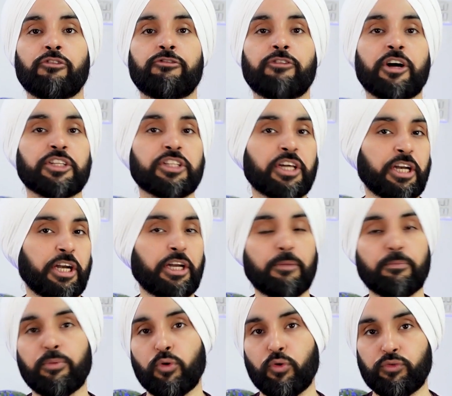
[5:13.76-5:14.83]
Further, it
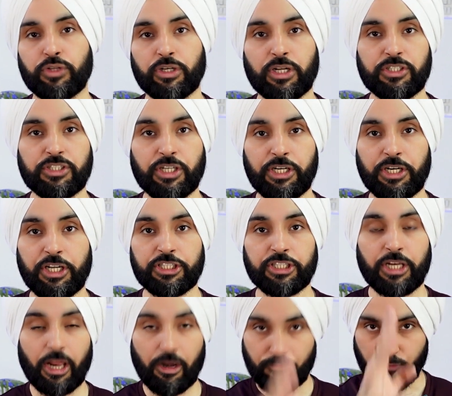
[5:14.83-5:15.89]
improves the
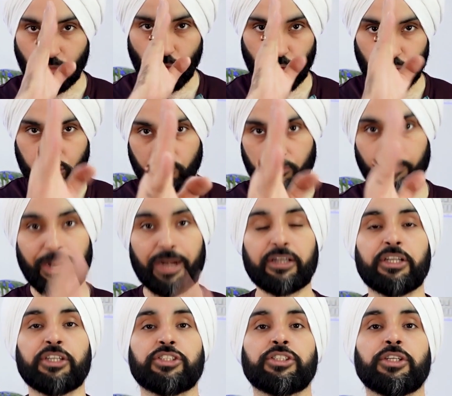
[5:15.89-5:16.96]
concentration and focus of the
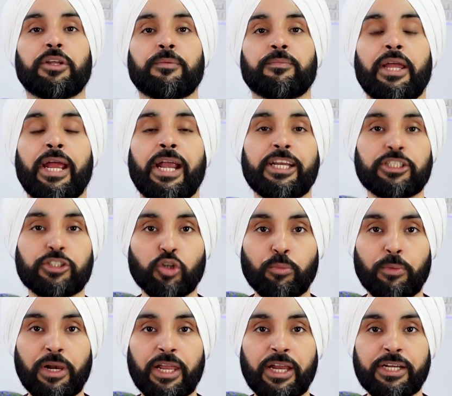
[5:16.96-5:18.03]
practitioner. It
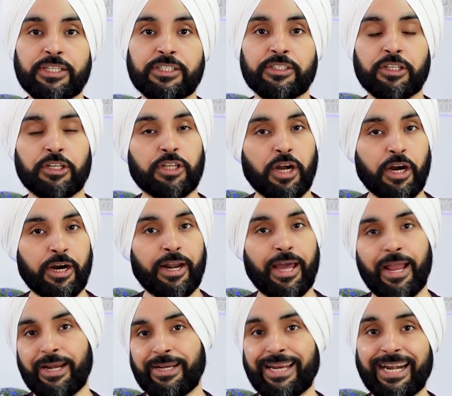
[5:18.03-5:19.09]
stimulates the third
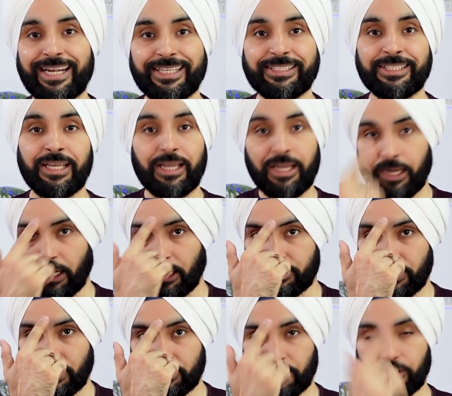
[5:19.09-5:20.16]
eye, that is
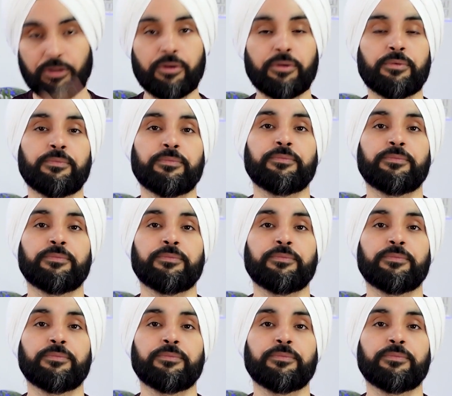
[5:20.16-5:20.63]
Ajna Chakra.